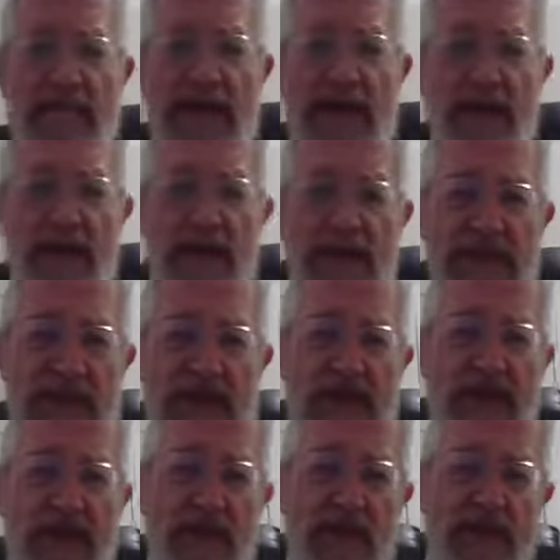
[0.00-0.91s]
somebody was
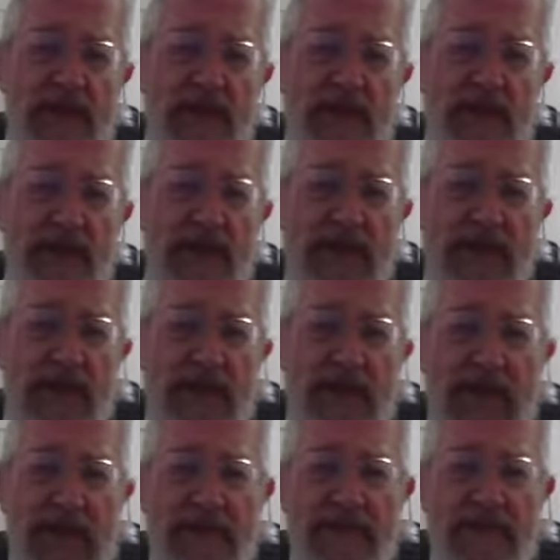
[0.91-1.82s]
saying a eulogy,
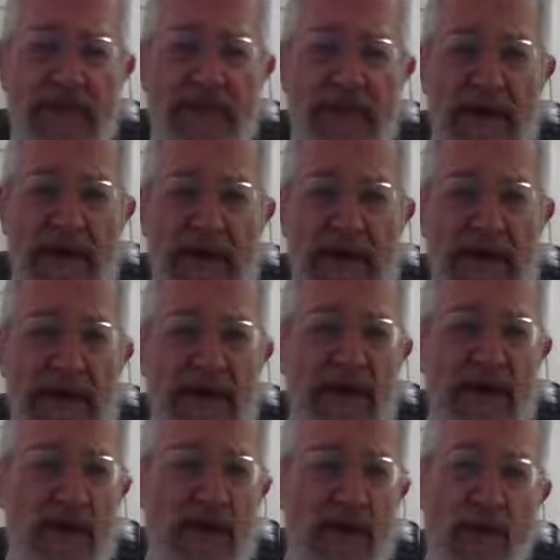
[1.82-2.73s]
God forbid, on
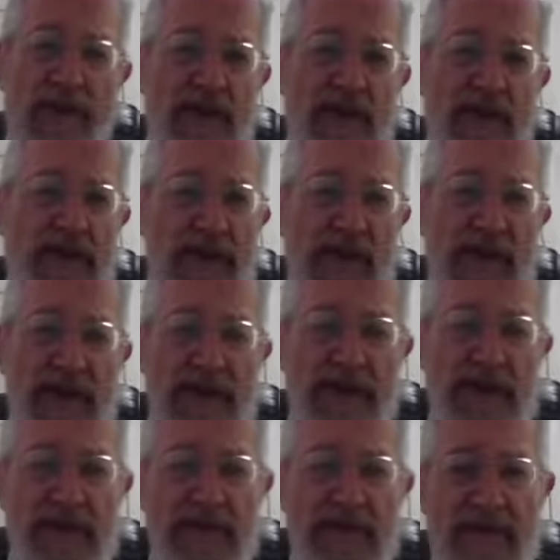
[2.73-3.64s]
an only
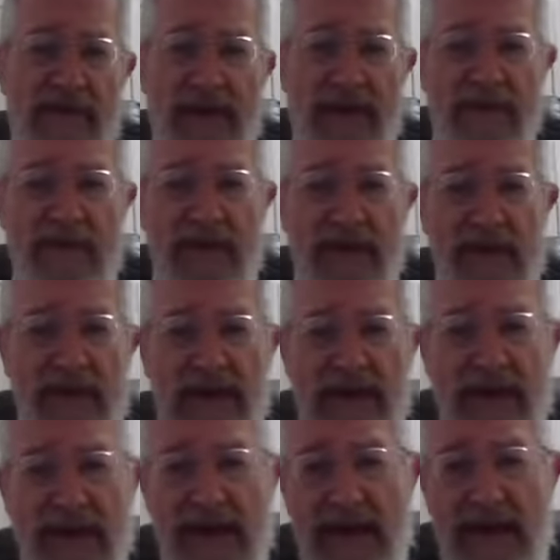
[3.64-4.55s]
child of a family
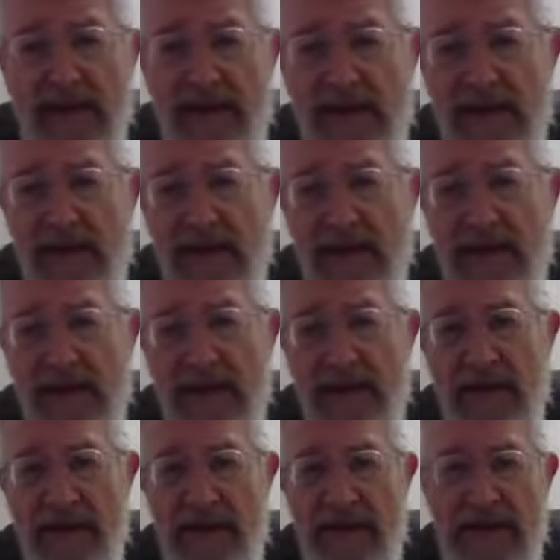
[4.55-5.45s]
that died.
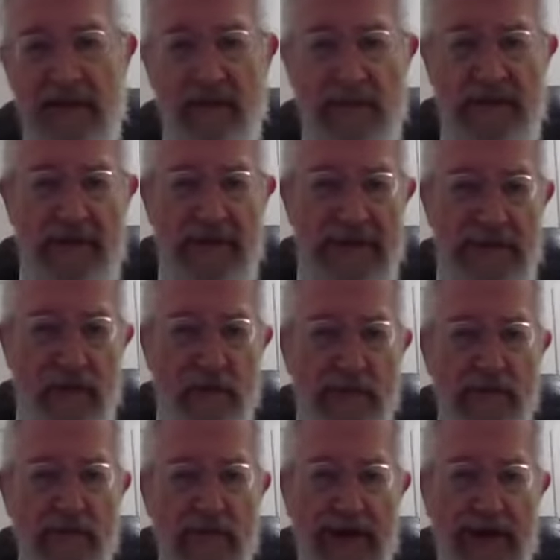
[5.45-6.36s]
It will be so
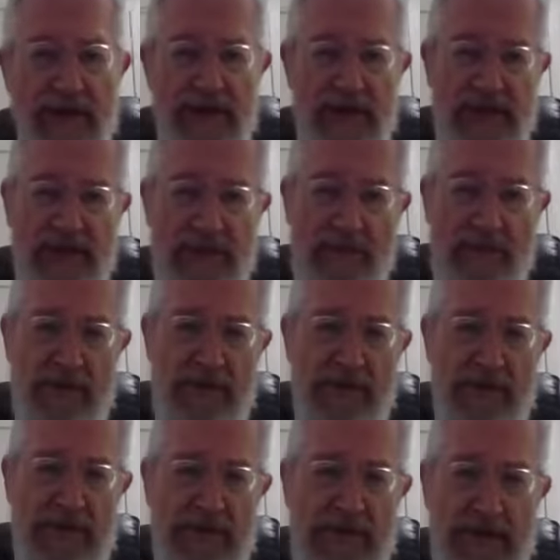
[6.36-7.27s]
precious, the
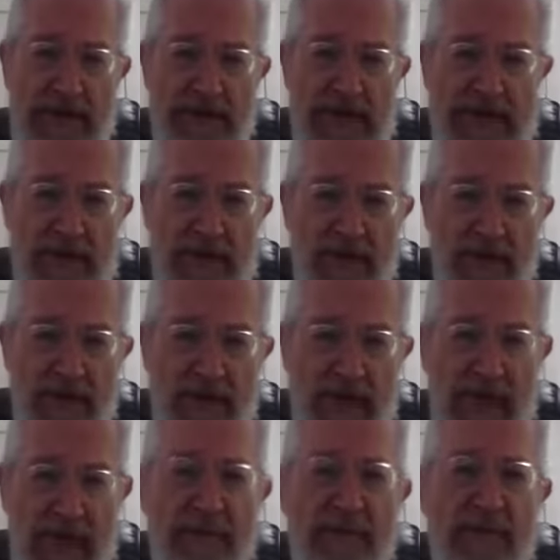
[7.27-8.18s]
person that passed
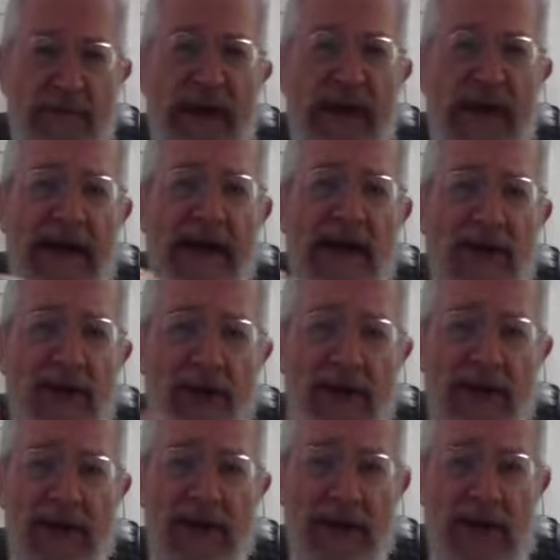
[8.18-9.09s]
away. It will be like an
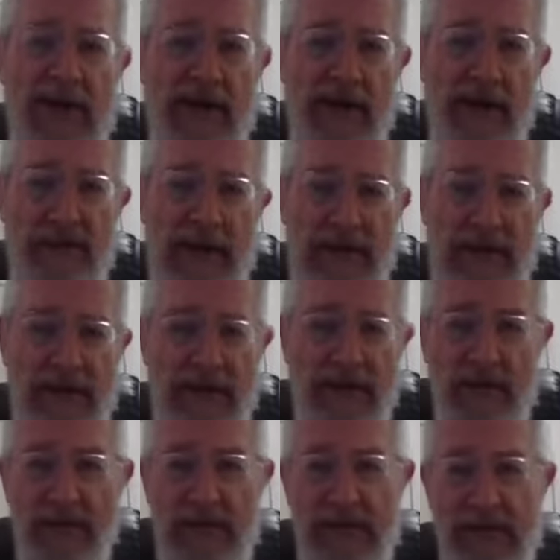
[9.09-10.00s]
only child
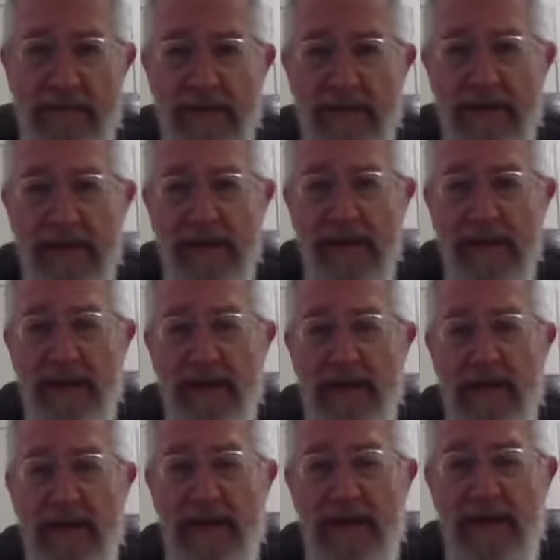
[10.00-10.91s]
passed away.
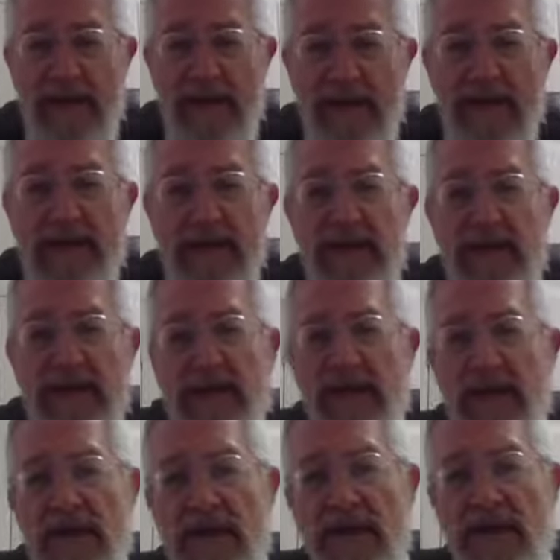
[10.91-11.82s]
And this
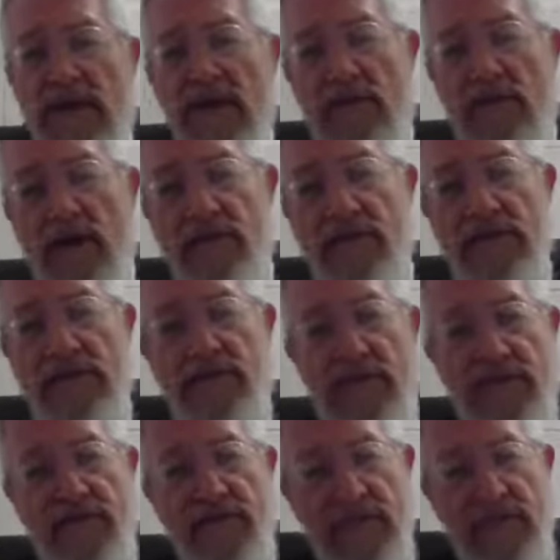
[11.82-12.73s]
is the Gemara's
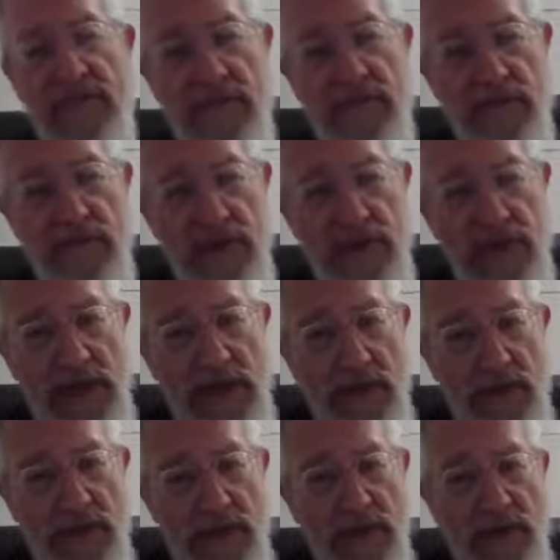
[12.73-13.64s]
reference to
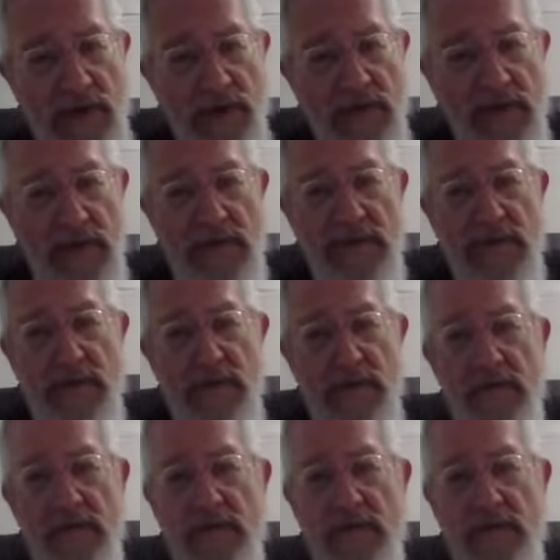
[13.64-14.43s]
Mashiach ben Yosef.